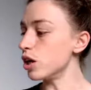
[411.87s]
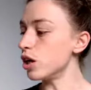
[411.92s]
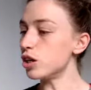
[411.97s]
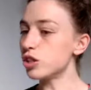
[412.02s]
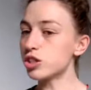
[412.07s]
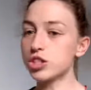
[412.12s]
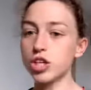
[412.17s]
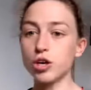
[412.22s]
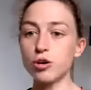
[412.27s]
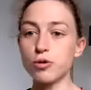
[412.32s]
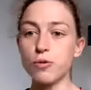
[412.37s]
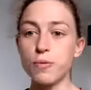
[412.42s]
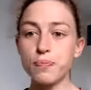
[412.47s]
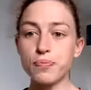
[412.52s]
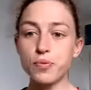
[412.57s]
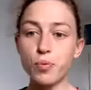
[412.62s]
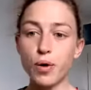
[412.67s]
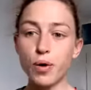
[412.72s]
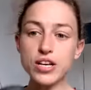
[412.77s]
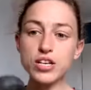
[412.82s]
So
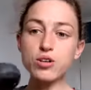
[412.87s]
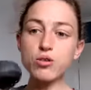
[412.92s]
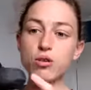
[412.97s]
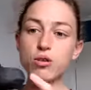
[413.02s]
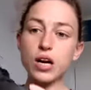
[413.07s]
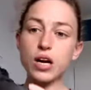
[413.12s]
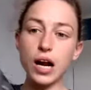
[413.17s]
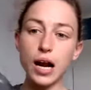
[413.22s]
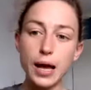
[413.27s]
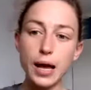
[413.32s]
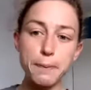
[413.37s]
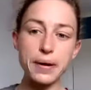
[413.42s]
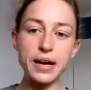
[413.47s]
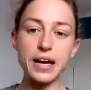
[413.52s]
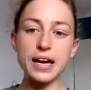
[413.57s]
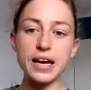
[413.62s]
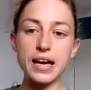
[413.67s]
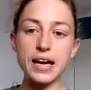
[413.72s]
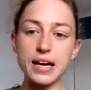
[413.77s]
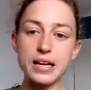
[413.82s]
when you're
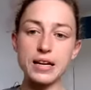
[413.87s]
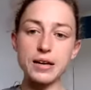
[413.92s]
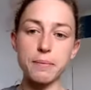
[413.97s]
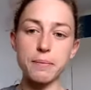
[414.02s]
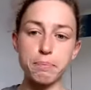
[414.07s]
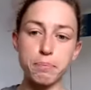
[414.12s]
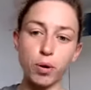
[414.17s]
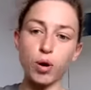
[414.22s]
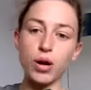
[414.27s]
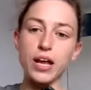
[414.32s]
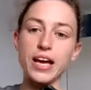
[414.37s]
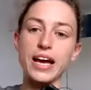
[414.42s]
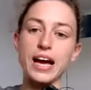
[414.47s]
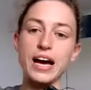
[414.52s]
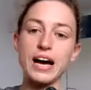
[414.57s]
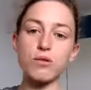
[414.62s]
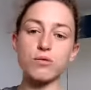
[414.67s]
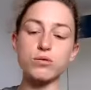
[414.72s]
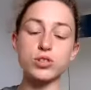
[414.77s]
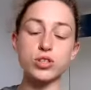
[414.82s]
clipping in and pulling
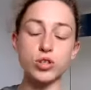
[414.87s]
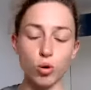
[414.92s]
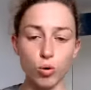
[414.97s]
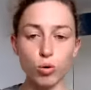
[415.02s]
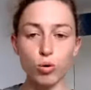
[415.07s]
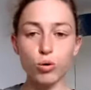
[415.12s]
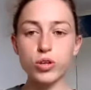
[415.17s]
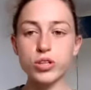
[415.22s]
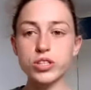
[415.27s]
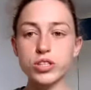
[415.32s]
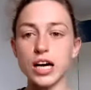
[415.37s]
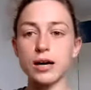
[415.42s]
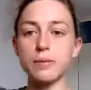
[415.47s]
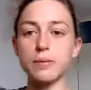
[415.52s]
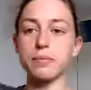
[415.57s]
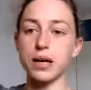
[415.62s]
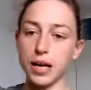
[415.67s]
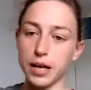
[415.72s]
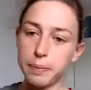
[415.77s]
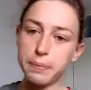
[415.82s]
out all the
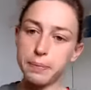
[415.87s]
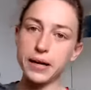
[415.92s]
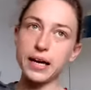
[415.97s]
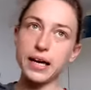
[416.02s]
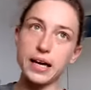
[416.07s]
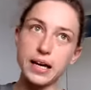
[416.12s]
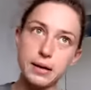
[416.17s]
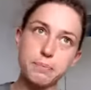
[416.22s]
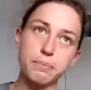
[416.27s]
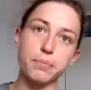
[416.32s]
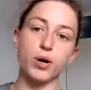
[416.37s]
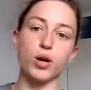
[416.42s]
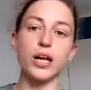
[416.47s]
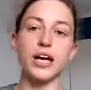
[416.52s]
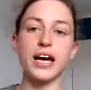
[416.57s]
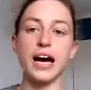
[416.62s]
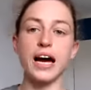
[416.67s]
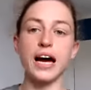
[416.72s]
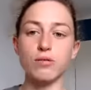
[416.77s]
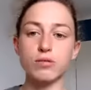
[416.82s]
time, clipping in,
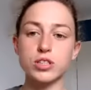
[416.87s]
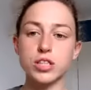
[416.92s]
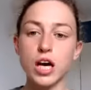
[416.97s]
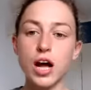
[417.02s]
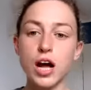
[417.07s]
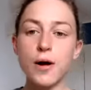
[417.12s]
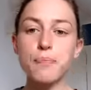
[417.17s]
pulling out,